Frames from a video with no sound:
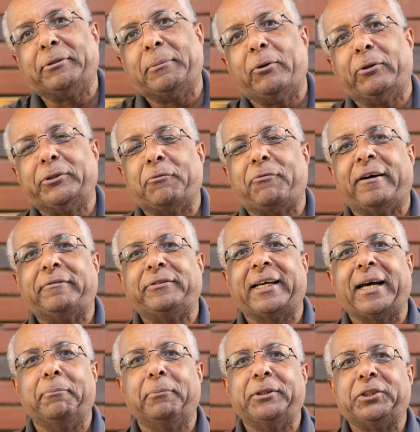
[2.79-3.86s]
from Horn of
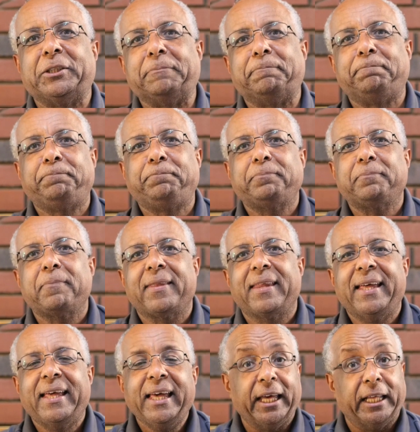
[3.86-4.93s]
Africa Mission.
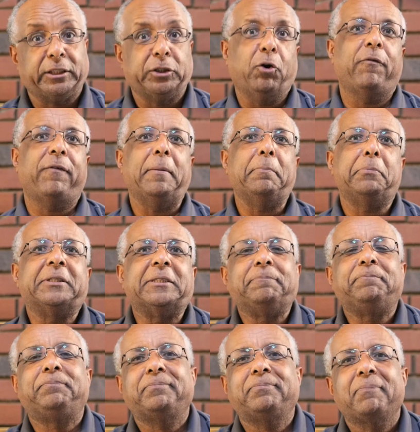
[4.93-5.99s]
It's November.
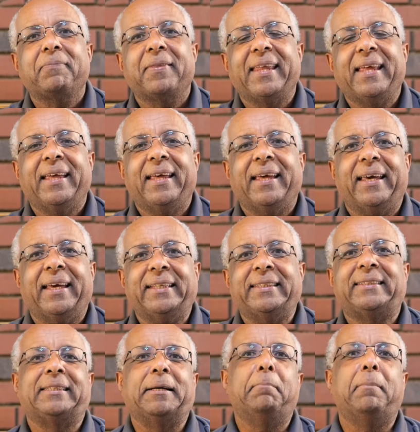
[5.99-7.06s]

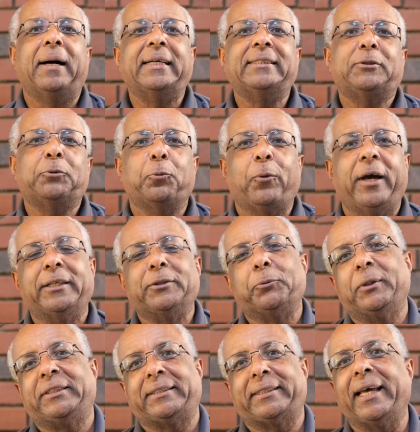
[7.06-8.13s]
It's a month where
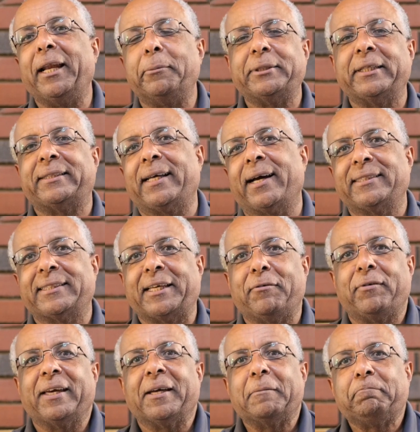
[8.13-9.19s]
we celebrate
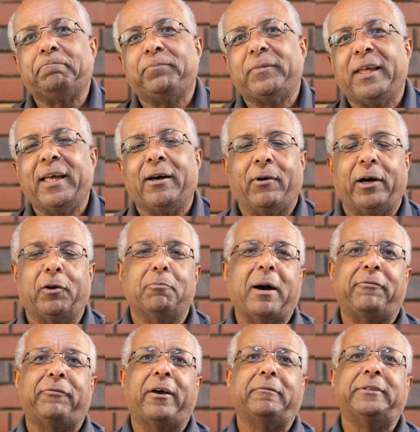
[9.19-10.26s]
Thanksgiving, one of
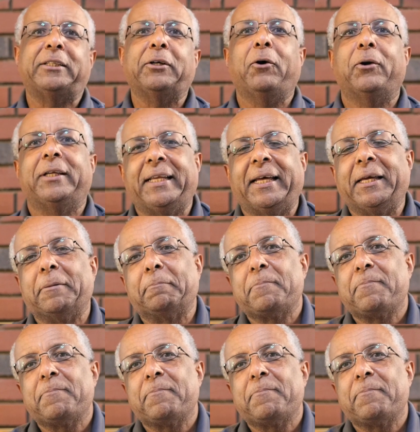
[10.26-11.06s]
my favorite holidays.